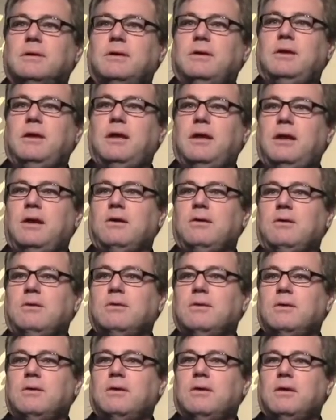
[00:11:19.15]
Are you
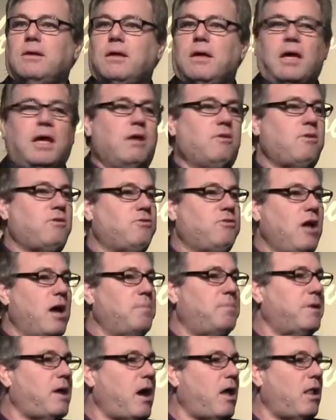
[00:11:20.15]
here? He'll just
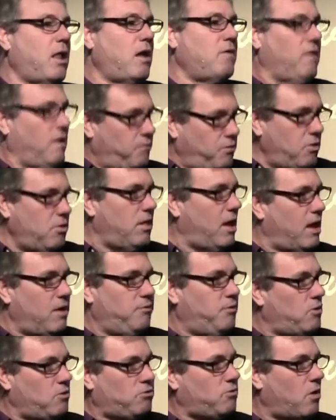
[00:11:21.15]
dump it all over you. If you, let,
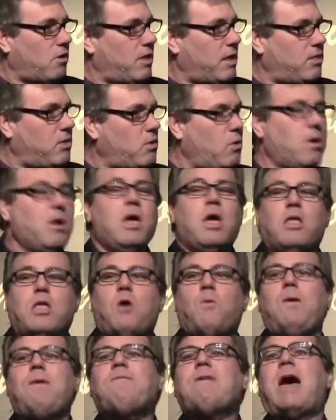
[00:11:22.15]
if you start letting the door,
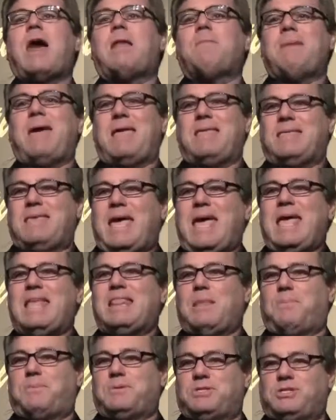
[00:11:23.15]
now we've got to
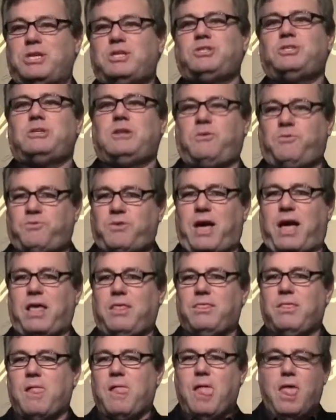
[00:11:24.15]
maintain the position of
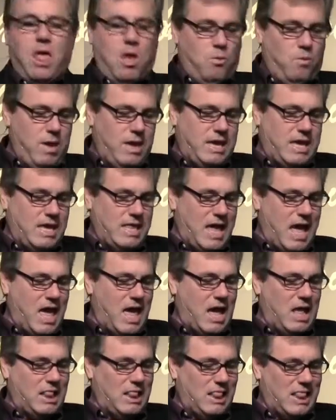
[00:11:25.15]
faith. We
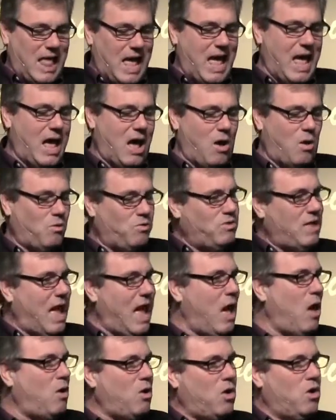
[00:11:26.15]
cannot allow
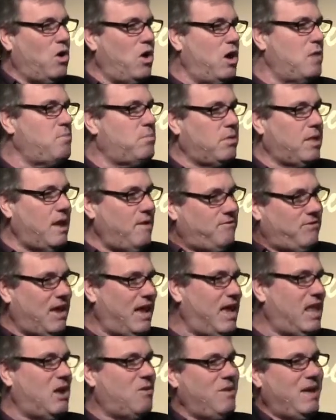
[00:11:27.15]
doubt or unbelief to
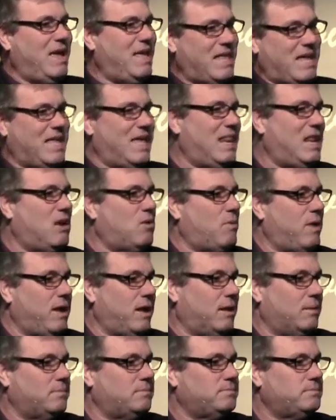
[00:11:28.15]
enter in in any
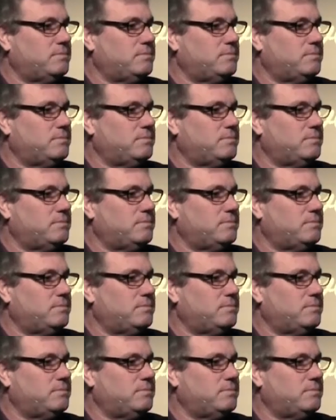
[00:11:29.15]
arena.